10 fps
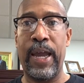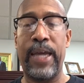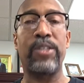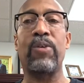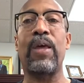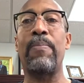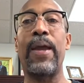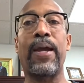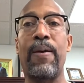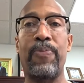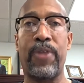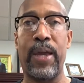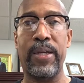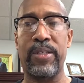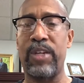And so they make up
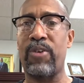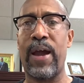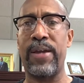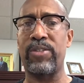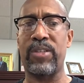things, they try and